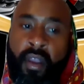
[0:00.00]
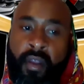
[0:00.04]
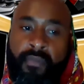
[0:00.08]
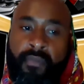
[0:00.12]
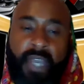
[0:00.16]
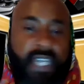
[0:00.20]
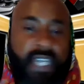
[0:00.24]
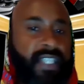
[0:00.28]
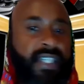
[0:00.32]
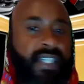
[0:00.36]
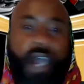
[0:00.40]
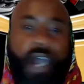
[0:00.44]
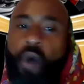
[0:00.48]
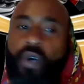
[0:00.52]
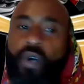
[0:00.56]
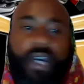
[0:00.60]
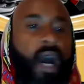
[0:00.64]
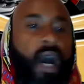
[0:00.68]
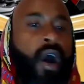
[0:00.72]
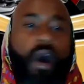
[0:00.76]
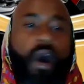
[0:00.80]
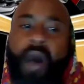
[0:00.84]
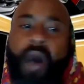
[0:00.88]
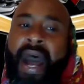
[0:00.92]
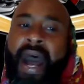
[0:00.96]
So
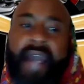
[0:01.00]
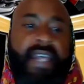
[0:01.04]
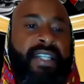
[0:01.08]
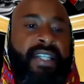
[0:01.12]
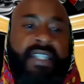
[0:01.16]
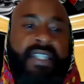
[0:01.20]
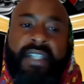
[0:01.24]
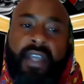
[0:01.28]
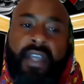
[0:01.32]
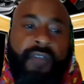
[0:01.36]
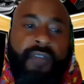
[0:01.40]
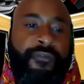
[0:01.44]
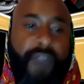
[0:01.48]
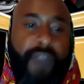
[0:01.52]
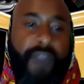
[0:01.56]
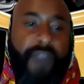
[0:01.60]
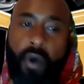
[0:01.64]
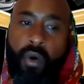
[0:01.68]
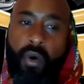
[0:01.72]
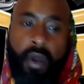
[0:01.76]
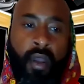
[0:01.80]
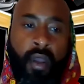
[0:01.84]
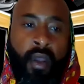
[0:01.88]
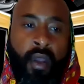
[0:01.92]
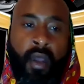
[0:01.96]
cold how this shit
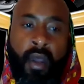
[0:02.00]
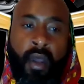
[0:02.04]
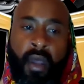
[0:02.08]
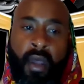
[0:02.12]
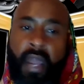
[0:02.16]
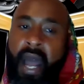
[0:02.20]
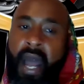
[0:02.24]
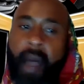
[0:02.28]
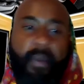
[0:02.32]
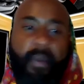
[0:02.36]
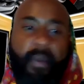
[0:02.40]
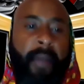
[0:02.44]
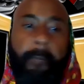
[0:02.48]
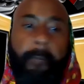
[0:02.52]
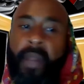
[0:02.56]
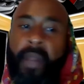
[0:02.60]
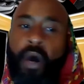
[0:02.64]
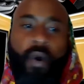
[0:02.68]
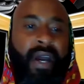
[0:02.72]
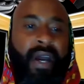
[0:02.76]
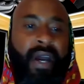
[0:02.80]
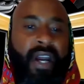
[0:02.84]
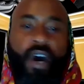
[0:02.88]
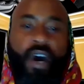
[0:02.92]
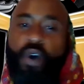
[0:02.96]
flow. I've been
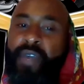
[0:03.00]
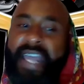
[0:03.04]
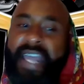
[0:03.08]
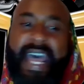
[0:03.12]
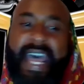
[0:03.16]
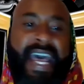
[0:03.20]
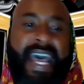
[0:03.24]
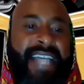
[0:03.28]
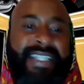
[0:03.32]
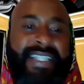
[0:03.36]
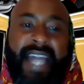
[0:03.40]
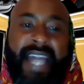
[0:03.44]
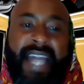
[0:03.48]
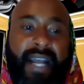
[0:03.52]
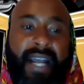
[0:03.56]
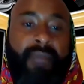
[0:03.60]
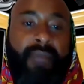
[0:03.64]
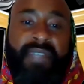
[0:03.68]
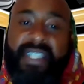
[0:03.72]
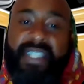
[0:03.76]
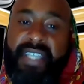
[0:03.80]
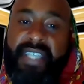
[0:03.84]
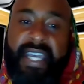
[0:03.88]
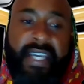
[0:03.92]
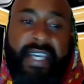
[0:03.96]
blowing on gas like I'm
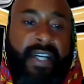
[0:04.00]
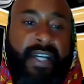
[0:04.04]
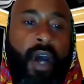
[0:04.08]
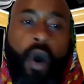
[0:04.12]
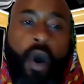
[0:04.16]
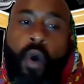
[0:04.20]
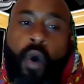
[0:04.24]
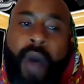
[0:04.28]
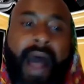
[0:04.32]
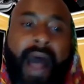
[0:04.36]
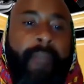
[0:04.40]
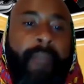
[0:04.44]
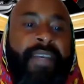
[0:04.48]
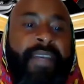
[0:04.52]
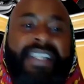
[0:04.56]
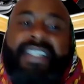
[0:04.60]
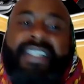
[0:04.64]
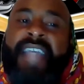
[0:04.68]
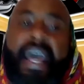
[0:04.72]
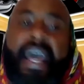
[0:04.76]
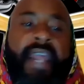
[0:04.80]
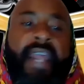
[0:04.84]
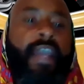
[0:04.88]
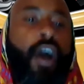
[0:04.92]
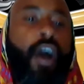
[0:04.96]
sick cold. I've been
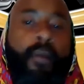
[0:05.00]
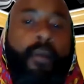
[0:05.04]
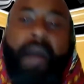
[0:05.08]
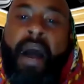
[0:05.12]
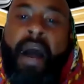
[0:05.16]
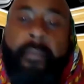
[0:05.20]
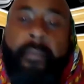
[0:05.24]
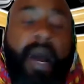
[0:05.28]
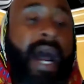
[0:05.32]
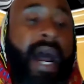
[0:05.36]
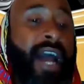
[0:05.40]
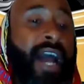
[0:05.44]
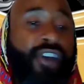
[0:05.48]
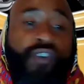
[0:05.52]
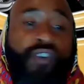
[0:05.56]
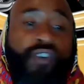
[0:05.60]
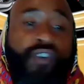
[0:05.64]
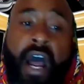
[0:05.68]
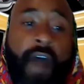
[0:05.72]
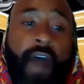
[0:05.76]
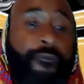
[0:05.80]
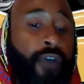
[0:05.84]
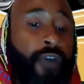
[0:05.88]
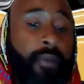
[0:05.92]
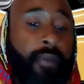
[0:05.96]
steady on my mind
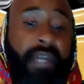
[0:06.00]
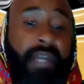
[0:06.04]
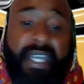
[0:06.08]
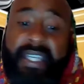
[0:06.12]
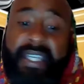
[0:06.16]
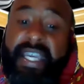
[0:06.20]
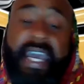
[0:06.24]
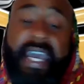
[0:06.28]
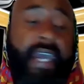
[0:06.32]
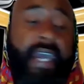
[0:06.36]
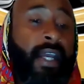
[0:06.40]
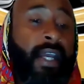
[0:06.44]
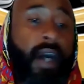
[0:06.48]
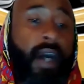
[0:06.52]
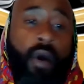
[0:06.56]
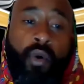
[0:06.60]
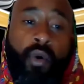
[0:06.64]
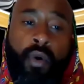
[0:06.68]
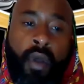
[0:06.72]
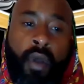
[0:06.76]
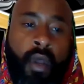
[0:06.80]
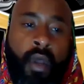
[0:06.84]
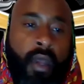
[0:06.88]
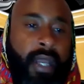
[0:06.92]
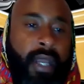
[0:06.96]
grind from the get-go.
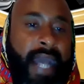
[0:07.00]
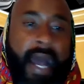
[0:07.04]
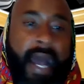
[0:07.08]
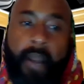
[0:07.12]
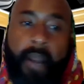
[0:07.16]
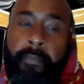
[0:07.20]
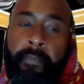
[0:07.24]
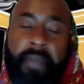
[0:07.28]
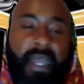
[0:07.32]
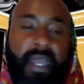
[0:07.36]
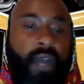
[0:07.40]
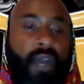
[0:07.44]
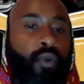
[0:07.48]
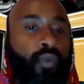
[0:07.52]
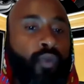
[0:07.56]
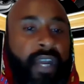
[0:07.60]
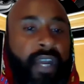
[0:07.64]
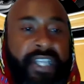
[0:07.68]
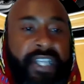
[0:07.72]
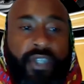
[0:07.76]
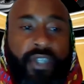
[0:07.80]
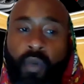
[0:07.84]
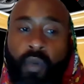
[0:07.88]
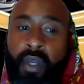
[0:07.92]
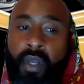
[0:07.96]
Gotta be a
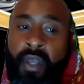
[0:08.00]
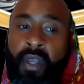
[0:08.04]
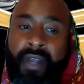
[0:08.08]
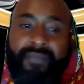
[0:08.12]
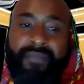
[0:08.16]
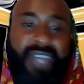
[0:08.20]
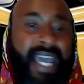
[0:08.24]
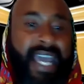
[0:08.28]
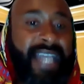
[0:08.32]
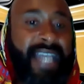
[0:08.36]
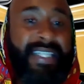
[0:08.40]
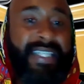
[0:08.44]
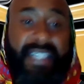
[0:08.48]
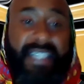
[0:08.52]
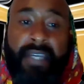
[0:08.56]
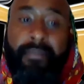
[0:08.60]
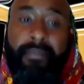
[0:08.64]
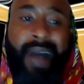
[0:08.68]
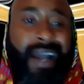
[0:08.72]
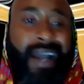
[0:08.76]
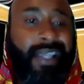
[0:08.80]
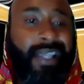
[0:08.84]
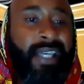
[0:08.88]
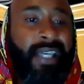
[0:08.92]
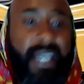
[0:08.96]
rich one. Can't see my
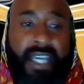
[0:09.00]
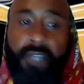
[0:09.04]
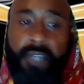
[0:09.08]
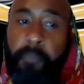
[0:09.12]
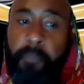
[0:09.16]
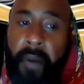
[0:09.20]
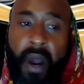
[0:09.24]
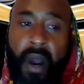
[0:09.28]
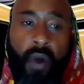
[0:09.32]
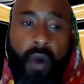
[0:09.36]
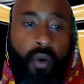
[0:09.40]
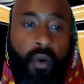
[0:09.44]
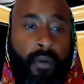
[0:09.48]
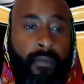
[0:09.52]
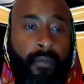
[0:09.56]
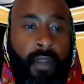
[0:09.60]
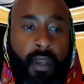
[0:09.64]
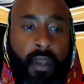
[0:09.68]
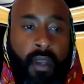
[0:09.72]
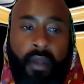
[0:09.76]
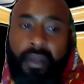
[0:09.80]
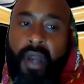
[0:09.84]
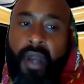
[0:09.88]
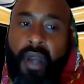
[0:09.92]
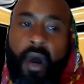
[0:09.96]
kids poke.
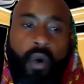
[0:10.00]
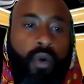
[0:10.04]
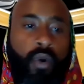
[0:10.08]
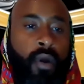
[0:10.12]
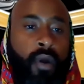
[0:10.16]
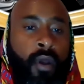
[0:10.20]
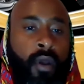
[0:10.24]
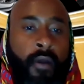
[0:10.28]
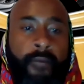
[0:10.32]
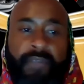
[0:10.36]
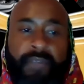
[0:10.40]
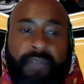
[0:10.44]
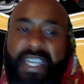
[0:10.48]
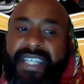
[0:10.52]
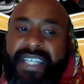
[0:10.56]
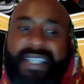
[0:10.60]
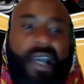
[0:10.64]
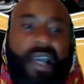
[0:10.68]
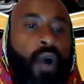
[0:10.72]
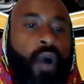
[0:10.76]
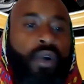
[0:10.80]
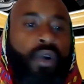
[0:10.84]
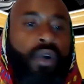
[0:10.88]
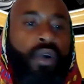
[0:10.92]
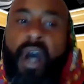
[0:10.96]
No, it's
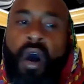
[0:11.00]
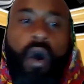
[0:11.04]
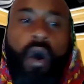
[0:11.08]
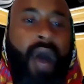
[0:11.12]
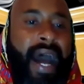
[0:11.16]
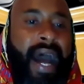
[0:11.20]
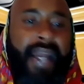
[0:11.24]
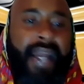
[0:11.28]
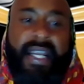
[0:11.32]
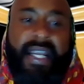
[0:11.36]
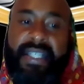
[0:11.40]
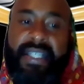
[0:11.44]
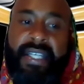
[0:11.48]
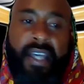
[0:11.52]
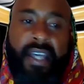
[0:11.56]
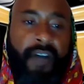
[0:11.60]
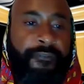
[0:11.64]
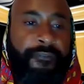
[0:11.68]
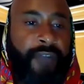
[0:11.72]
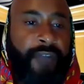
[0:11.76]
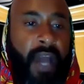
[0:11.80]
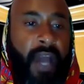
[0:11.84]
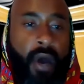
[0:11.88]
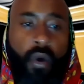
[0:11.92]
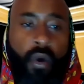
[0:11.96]
so cold how this here
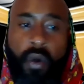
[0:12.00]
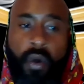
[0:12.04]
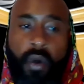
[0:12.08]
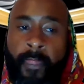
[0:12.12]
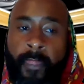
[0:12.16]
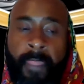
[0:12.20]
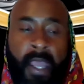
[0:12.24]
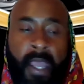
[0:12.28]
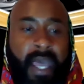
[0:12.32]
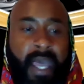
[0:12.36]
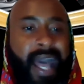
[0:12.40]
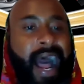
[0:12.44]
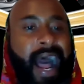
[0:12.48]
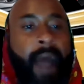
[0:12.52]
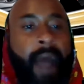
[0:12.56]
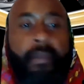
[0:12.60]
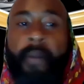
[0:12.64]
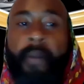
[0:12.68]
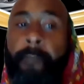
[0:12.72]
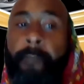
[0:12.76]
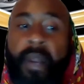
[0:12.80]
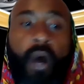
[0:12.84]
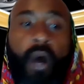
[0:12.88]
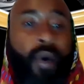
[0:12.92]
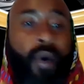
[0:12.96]
flow. I've been
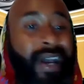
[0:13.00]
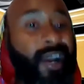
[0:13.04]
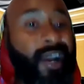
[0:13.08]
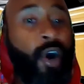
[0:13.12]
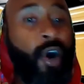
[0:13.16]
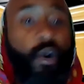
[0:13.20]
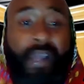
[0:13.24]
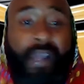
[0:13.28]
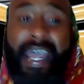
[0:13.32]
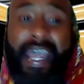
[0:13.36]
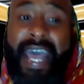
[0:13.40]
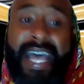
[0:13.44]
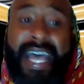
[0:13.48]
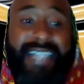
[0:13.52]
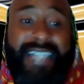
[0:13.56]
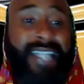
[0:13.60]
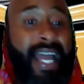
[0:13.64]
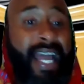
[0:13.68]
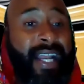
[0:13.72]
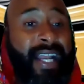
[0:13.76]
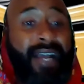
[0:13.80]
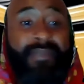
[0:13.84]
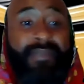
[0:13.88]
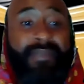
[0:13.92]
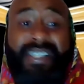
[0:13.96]
blowing on gas like
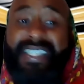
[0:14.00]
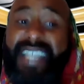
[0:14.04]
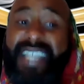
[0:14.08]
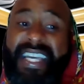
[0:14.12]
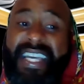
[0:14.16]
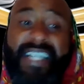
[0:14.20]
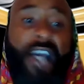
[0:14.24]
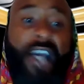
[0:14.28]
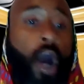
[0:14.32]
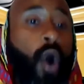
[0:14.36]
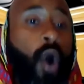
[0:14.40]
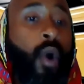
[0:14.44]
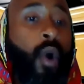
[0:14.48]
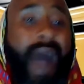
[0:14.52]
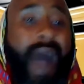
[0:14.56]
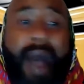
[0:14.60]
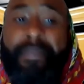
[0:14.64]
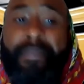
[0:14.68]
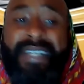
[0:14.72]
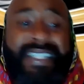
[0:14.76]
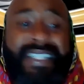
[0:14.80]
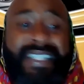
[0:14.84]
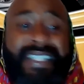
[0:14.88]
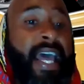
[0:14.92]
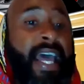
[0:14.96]
I'm sick cold. I've been
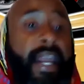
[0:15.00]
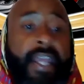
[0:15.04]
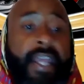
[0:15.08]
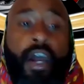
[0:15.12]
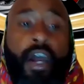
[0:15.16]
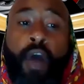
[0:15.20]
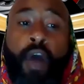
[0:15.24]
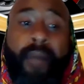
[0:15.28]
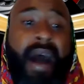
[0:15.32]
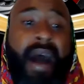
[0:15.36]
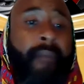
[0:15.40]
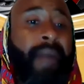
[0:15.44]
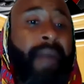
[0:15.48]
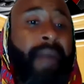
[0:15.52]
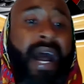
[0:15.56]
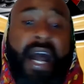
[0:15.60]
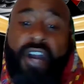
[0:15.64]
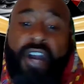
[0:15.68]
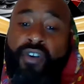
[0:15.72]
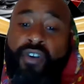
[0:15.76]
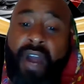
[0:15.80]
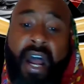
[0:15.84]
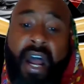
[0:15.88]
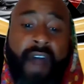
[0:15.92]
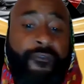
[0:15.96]
steady on my mind
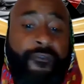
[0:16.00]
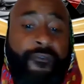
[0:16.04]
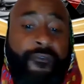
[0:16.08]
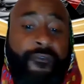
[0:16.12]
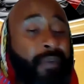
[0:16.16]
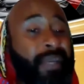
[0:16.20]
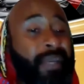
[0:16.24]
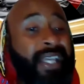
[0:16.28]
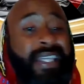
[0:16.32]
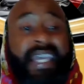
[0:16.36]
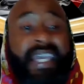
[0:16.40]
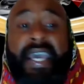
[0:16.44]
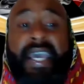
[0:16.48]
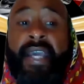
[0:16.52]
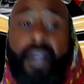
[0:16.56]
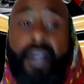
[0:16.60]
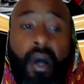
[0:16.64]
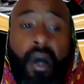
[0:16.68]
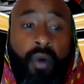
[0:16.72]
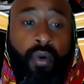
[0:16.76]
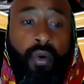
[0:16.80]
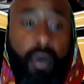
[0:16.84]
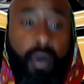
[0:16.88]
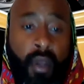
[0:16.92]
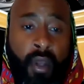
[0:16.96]
grind from the
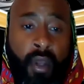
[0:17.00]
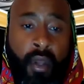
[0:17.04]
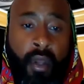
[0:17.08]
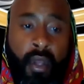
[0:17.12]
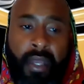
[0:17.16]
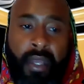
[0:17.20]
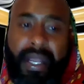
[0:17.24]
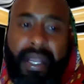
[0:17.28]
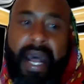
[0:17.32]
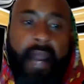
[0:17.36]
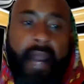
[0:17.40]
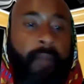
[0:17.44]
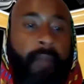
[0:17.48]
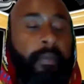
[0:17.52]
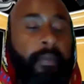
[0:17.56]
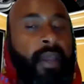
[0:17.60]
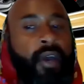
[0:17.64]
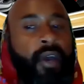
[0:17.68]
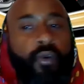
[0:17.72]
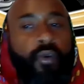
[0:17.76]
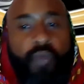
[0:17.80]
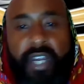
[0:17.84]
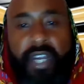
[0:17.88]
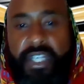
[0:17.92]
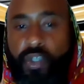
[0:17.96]
get-go. Gotta be a
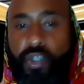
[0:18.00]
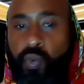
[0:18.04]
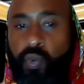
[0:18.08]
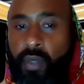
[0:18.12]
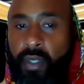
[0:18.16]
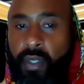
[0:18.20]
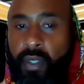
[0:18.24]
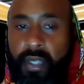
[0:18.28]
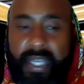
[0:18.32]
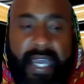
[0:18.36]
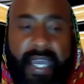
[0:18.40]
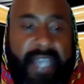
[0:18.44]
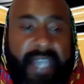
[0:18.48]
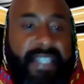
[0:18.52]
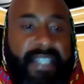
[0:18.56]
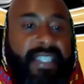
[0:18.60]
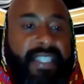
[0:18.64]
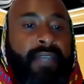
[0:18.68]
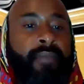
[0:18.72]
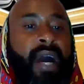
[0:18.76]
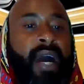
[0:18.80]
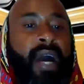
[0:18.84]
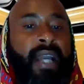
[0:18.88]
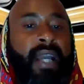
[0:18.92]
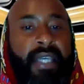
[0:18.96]
rich one. Can't see
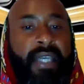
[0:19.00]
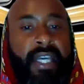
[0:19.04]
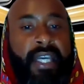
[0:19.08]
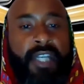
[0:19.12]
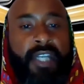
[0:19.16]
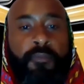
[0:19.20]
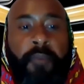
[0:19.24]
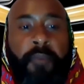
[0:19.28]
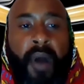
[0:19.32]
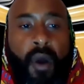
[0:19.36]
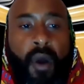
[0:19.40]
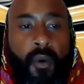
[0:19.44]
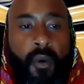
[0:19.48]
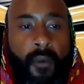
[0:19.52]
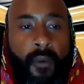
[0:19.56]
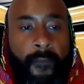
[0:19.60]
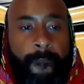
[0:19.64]
my kids poke.